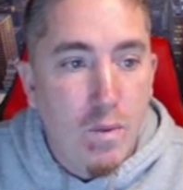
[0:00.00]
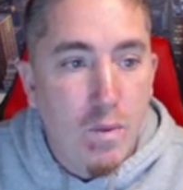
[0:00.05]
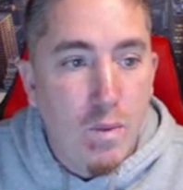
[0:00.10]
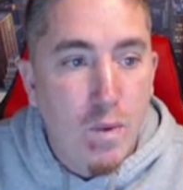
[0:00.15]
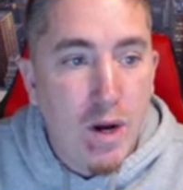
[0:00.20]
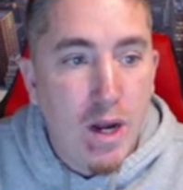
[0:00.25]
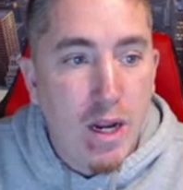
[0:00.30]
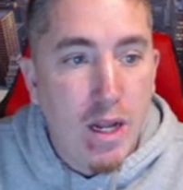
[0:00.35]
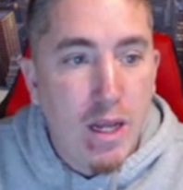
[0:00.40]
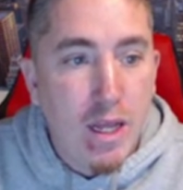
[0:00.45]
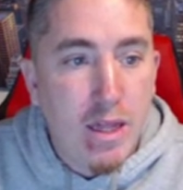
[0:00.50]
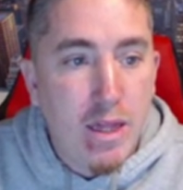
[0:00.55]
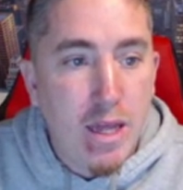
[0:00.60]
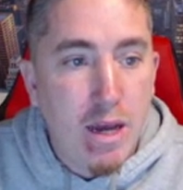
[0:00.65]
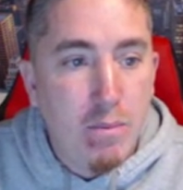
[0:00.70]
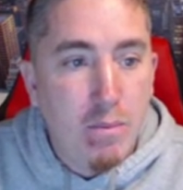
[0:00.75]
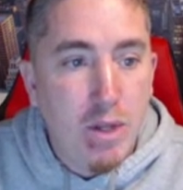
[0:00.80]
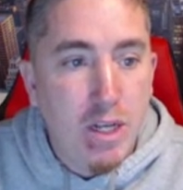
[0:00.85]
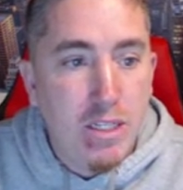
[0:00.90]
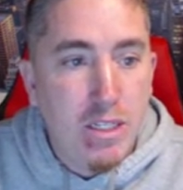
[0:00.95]
we're going to get
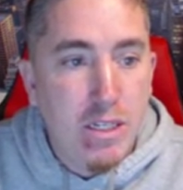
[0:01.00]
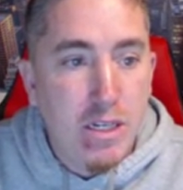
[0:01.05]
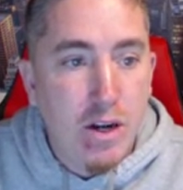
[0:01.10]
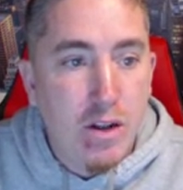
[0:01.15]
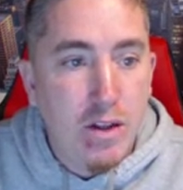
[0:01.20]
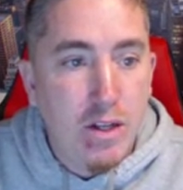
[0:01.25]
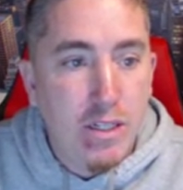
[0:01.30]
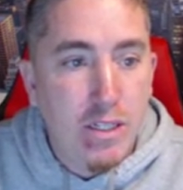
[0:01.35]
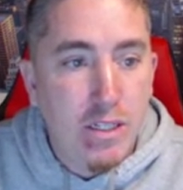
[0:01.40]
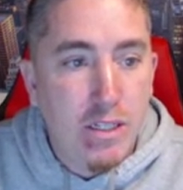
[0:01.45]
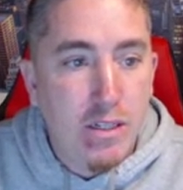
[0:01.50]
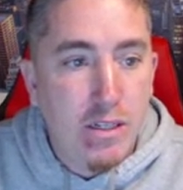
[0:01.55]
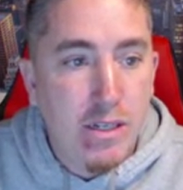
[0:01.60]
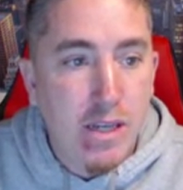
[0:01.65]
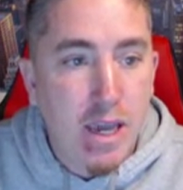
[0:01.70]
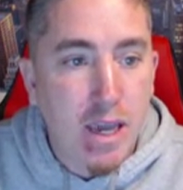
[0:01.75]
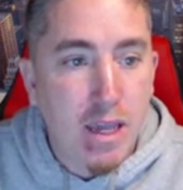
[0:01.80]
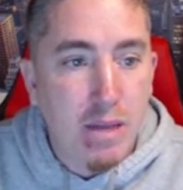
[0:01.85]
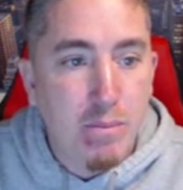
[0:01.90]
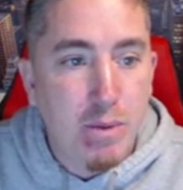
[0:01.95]
them listed on the
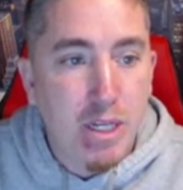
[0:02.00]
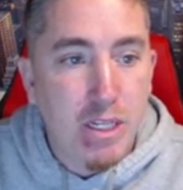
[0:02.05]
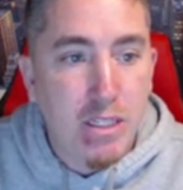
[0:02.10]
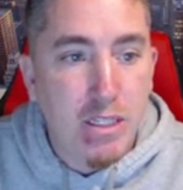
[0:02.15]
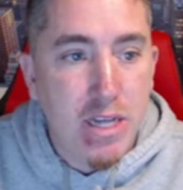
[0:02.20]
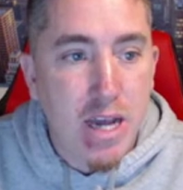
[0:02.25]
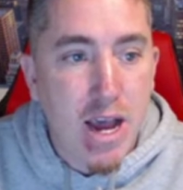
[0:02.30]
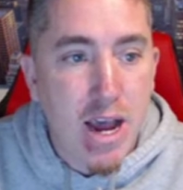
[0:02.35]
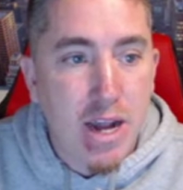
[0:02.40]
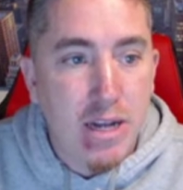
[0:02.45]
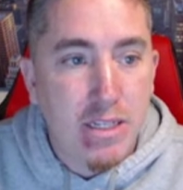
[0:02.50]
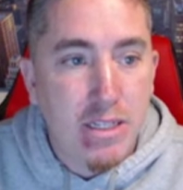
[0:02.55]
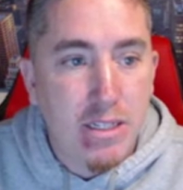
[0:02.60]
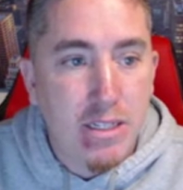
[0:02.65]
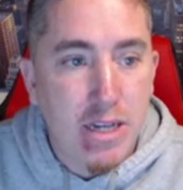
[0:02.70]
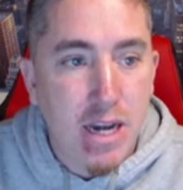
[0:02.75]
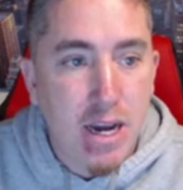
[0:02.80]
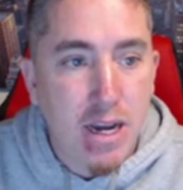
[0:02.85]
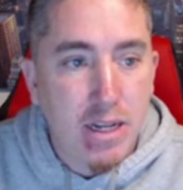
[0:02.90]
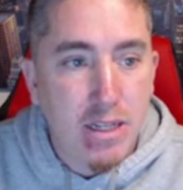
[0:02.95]
same exact
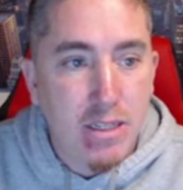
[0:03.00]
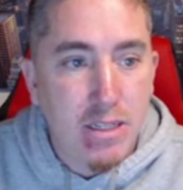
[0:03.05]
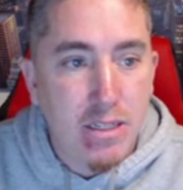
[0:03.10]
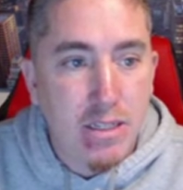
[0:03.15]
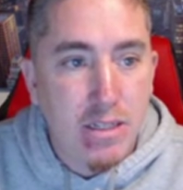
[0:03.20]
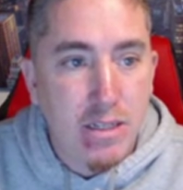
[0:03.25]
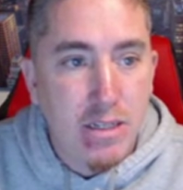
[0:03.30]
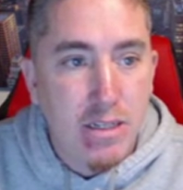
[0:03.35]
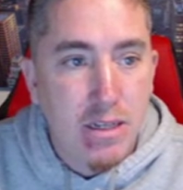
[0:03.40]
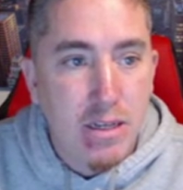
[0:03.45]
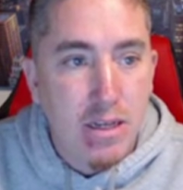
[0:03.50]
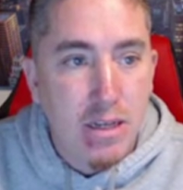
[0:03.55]
sites